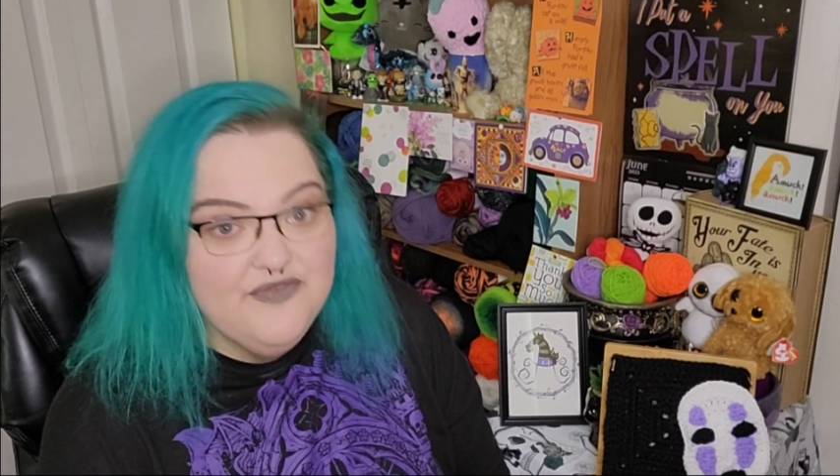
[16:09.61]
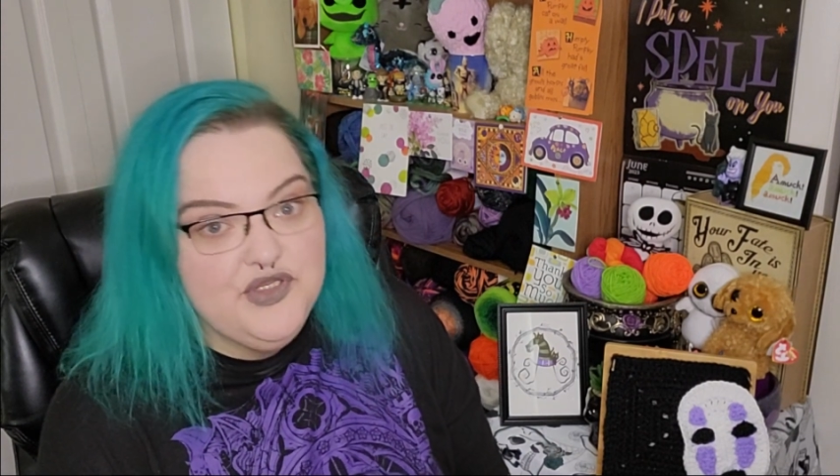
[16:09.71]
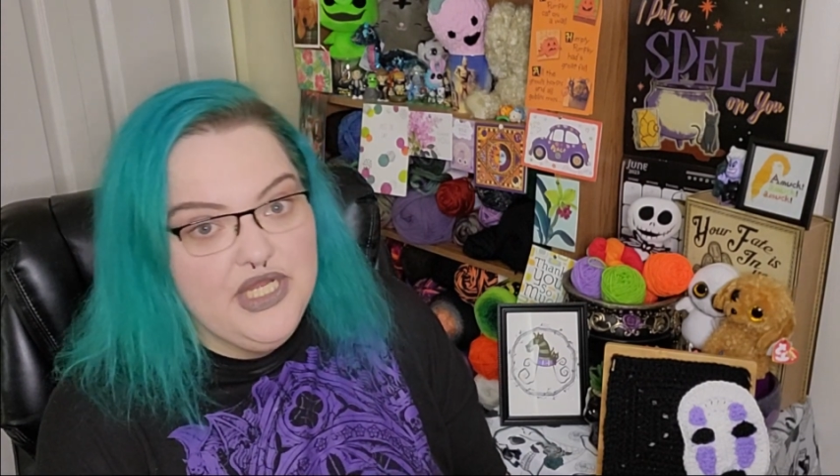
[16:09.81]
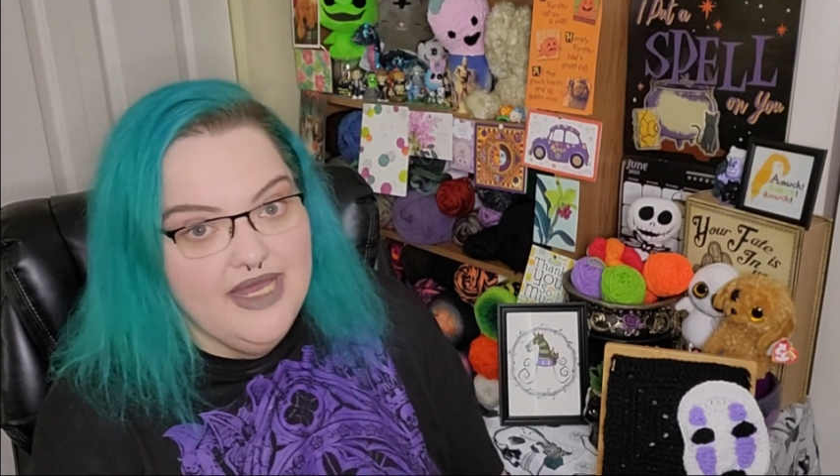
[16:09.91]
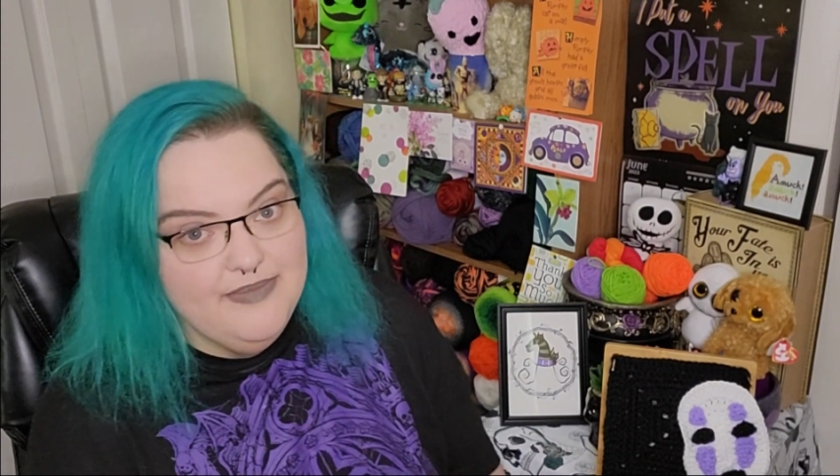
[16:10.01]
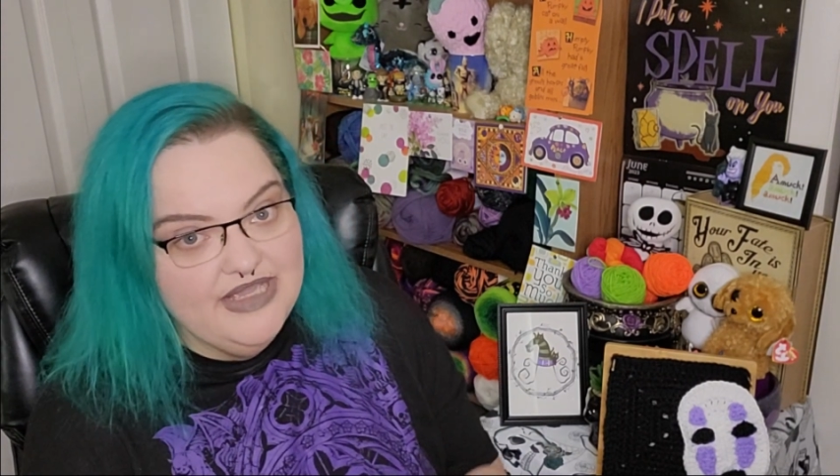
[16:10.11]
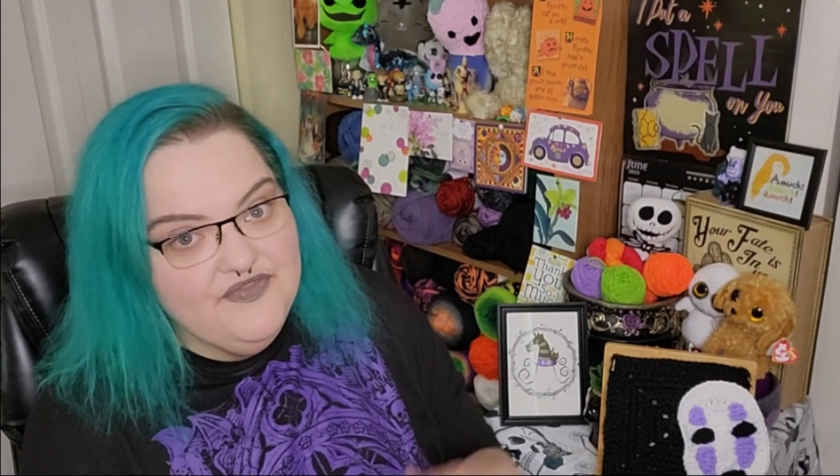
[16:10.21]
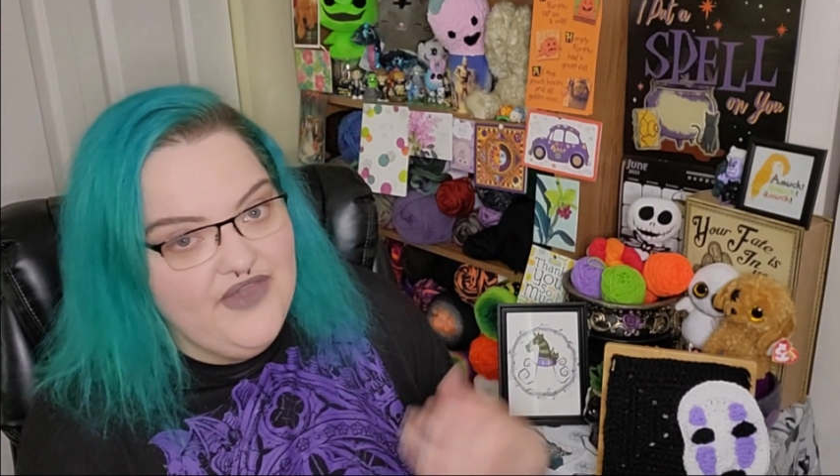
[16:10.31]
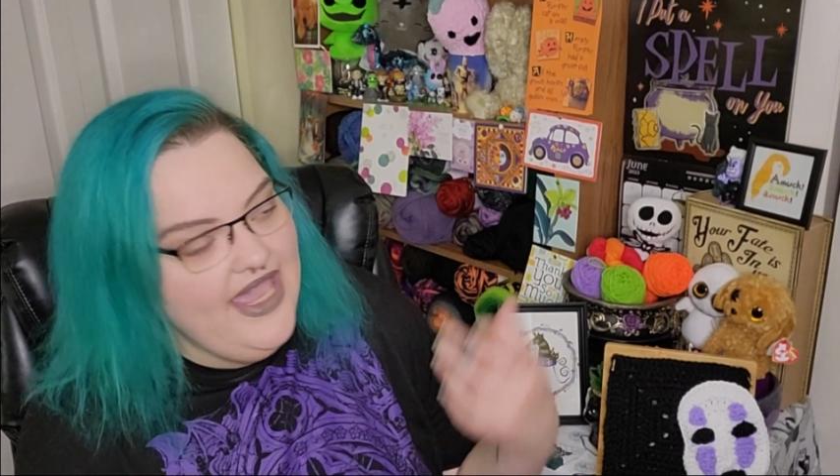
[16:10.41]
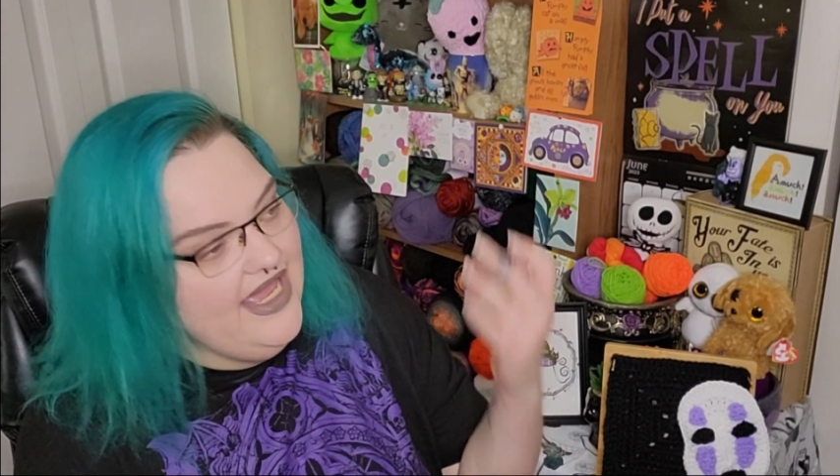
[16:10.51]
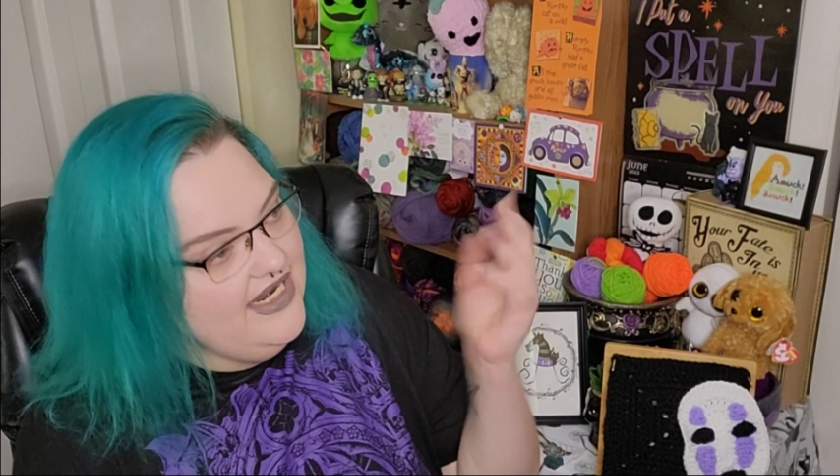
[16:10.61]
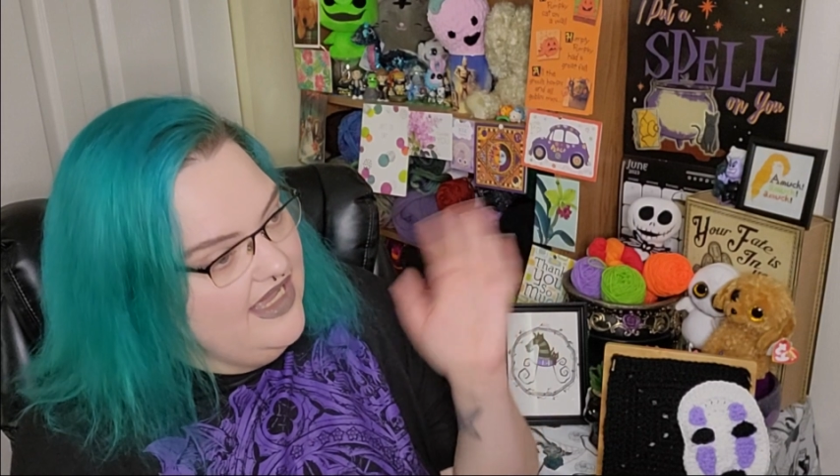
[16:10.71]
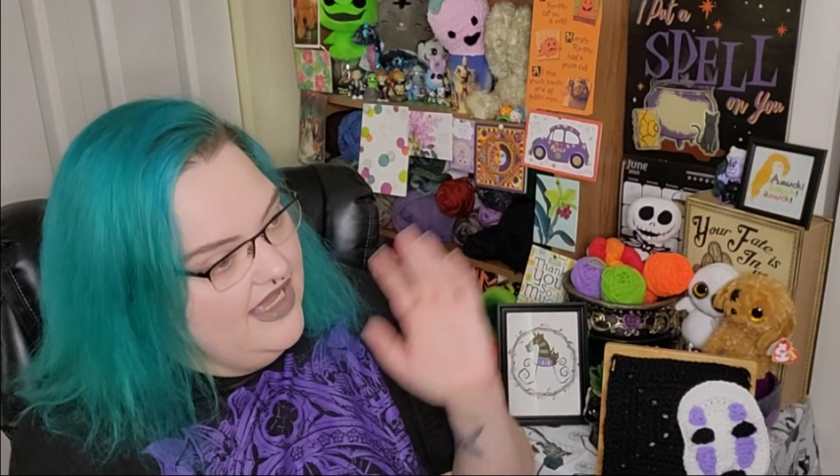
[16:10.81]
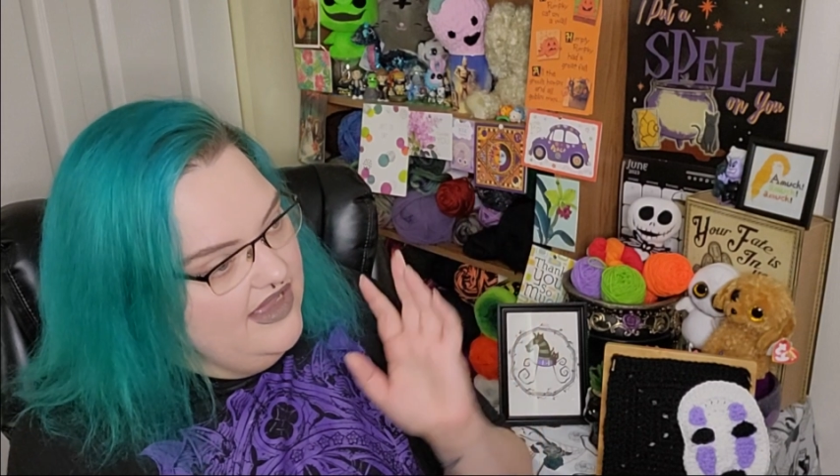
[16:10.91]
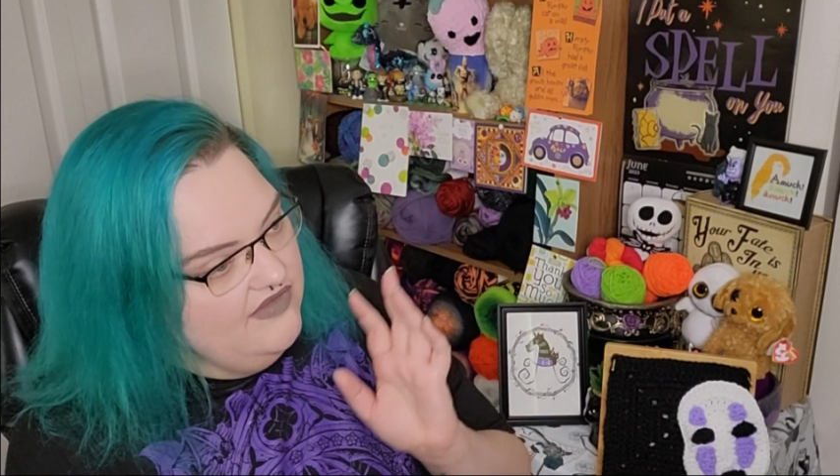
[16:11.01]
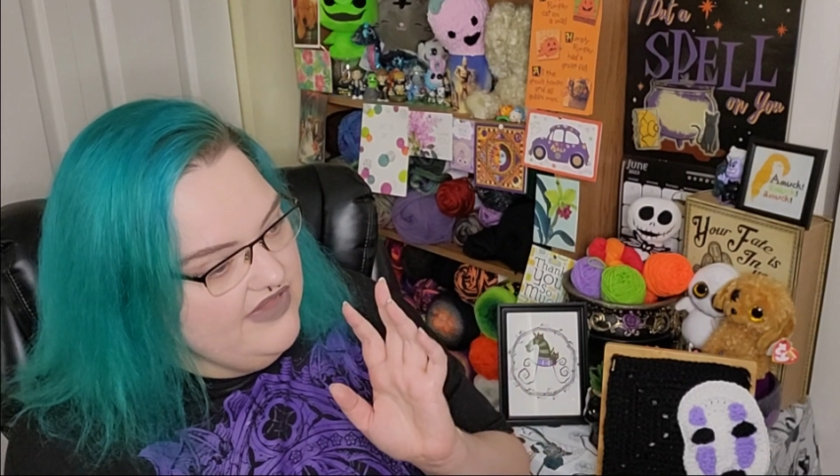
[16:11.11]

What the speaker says: if you're not a big fan of